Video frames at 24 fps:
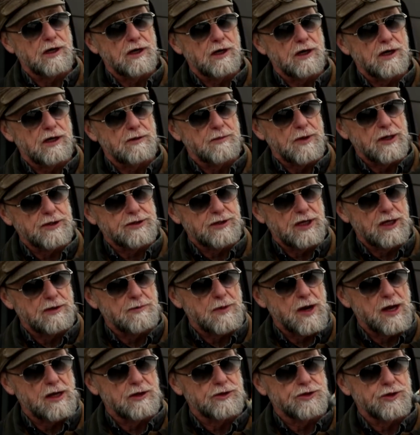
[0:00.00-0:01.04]
about
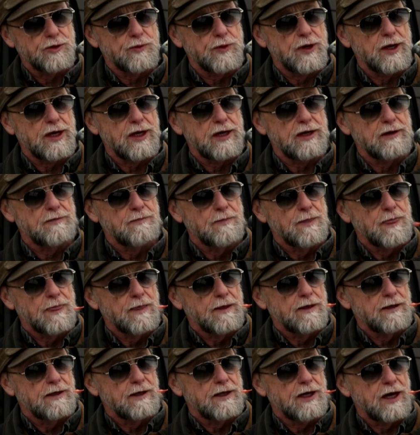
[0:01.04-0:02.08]
10 miles away.
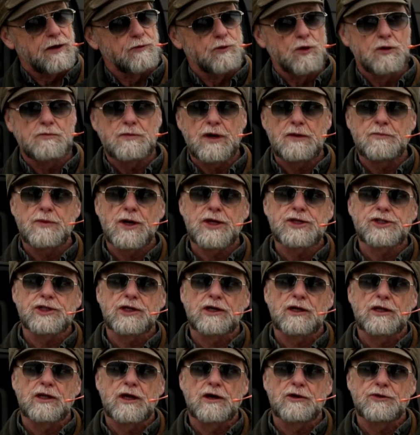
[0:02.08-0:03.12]
And I rode my
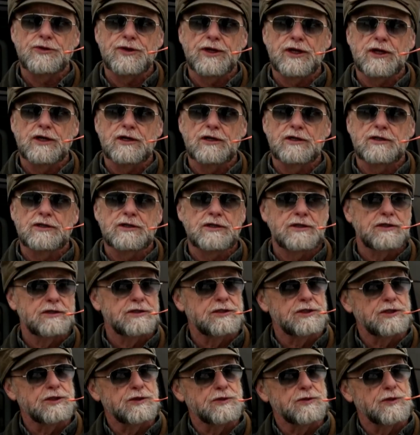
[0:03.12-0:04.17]
bicycle out there
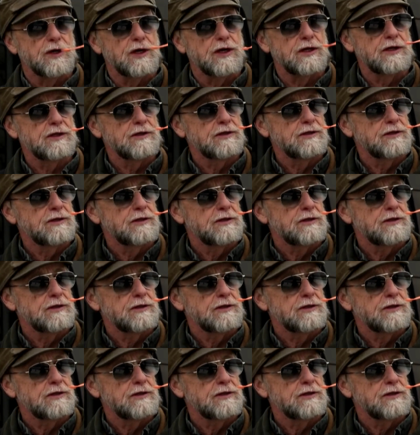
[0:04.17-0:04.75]
to